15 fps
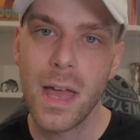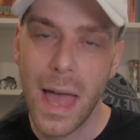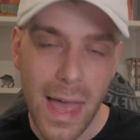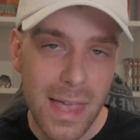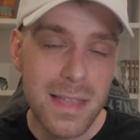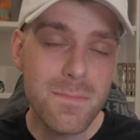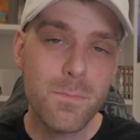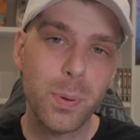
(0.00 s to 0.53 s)

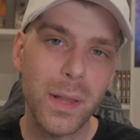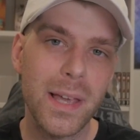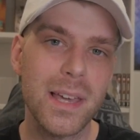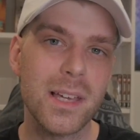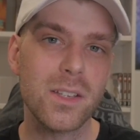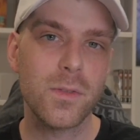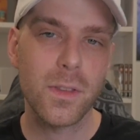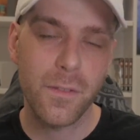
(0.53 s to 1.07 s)
In
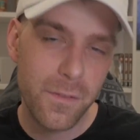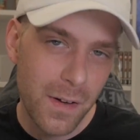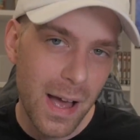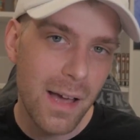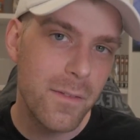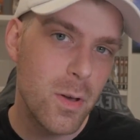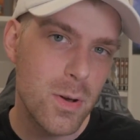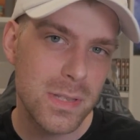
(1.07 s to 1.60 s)
play-ins, for the
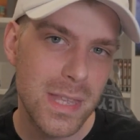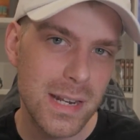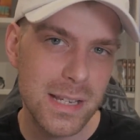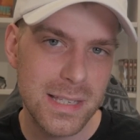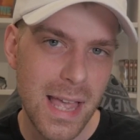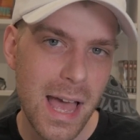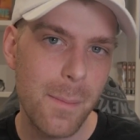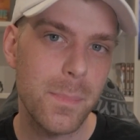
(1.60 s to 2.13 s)
5 years that
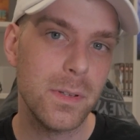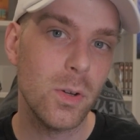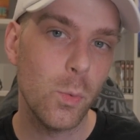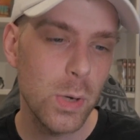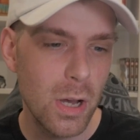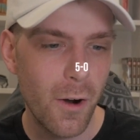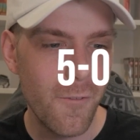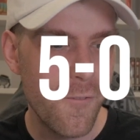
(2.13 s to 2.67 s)
it's happened,
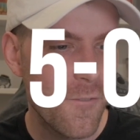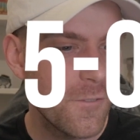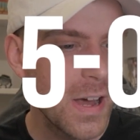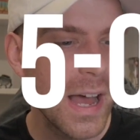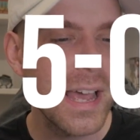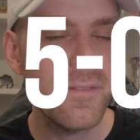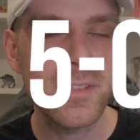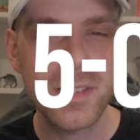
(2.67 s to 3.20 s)
we are
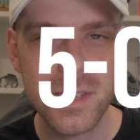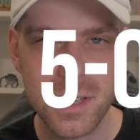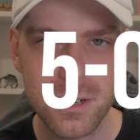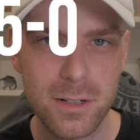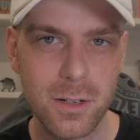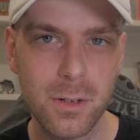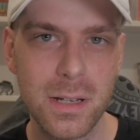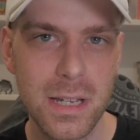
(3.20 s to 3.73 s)

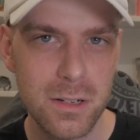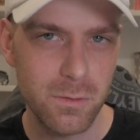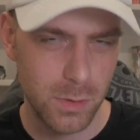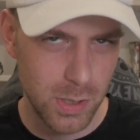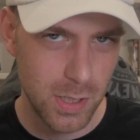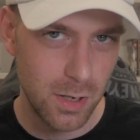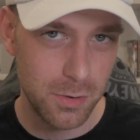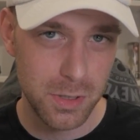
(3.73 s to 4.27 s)
5-0 in
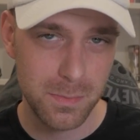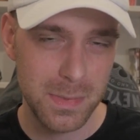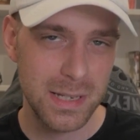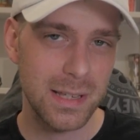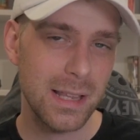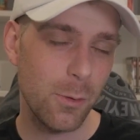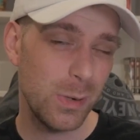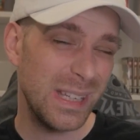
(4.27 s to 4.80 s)
results,
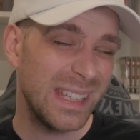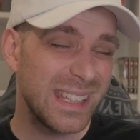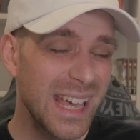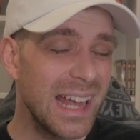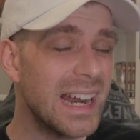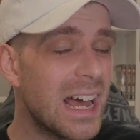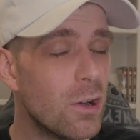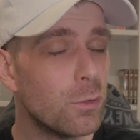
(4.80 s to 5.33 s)
meaning that we
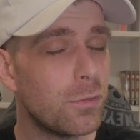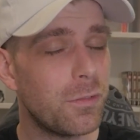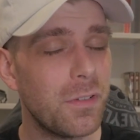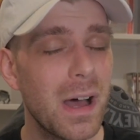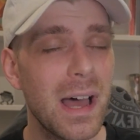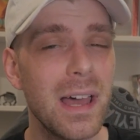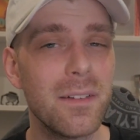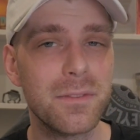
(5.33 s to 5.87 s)
get out
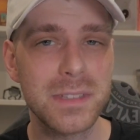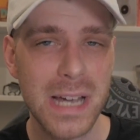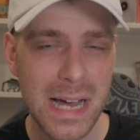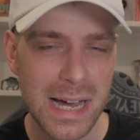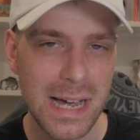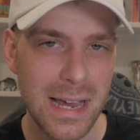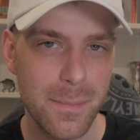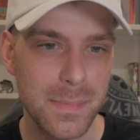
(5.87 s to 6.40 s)
5
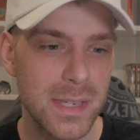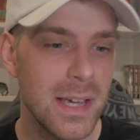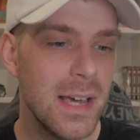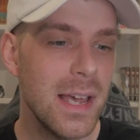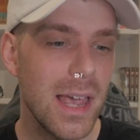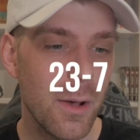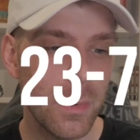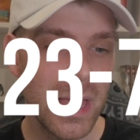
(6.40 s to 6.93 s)
times.
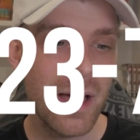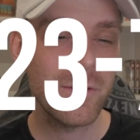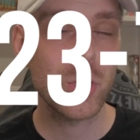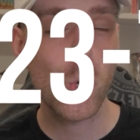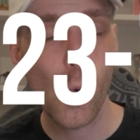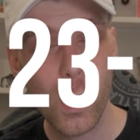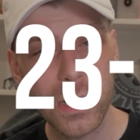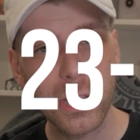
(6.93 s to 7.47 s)
And we have a
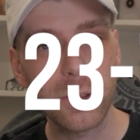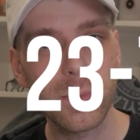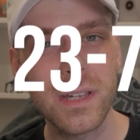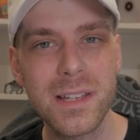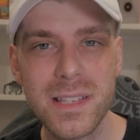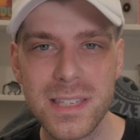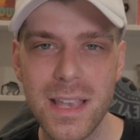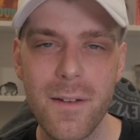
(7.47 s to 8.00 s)

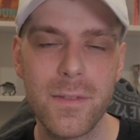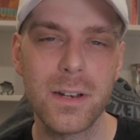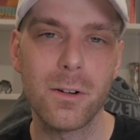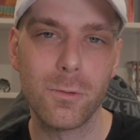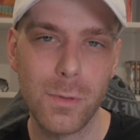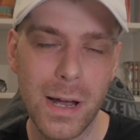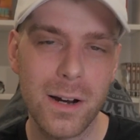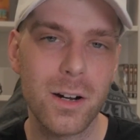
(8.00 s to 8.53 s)
23-7
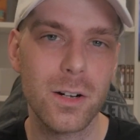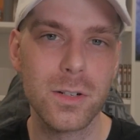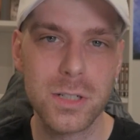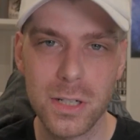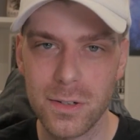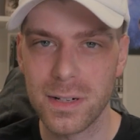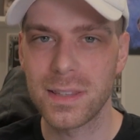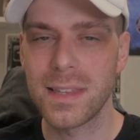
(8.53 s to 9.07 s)
record
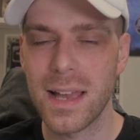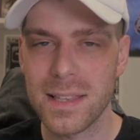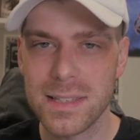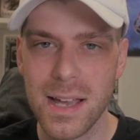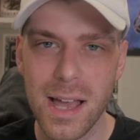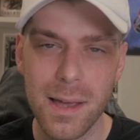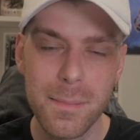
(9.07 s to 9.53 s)
during that time.